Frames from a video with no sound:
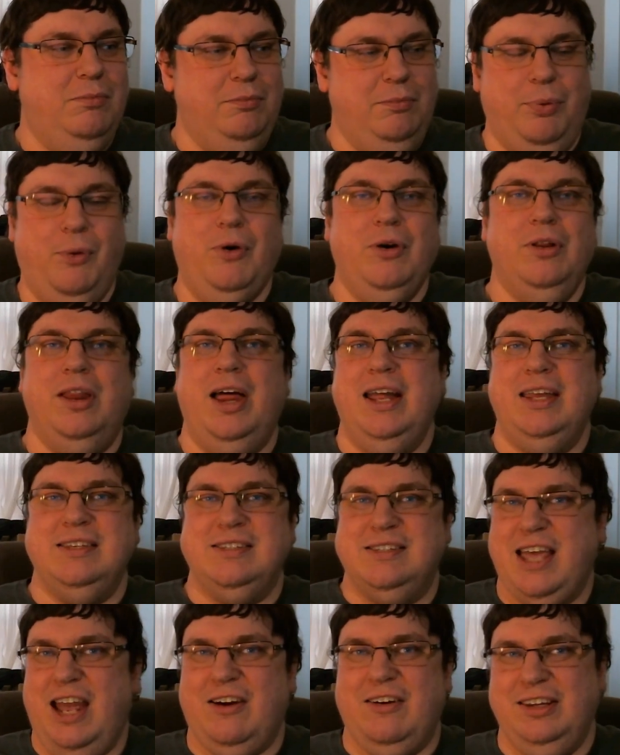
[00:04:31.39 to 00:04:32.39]
borderline
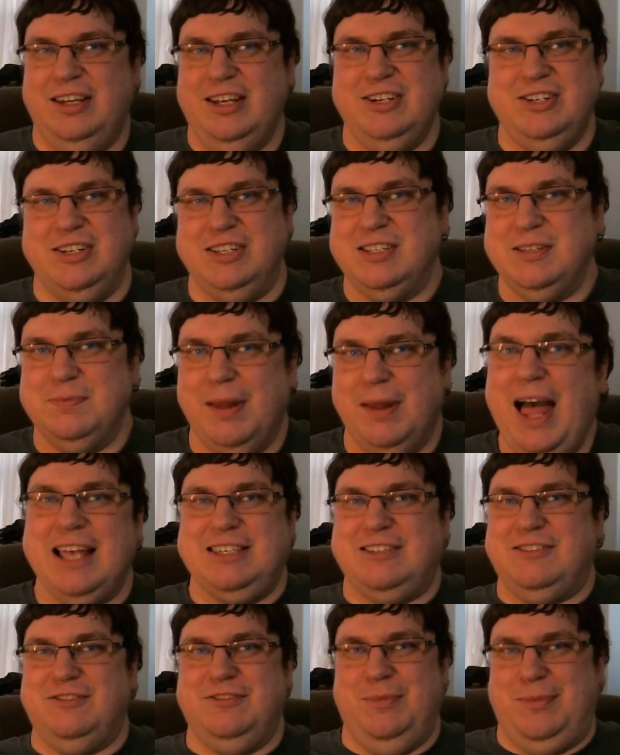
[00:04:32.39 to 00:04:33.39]
sacrilegious,
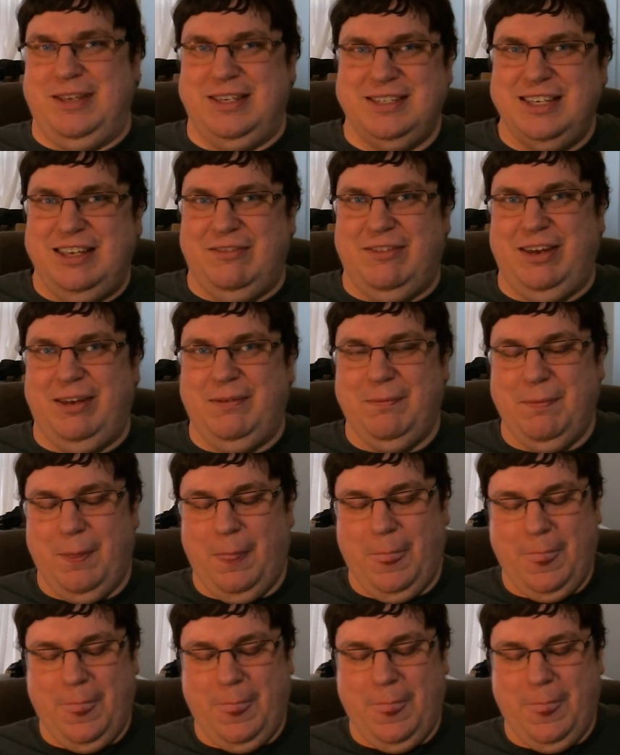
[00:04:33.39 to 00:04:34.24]
blasphemous even.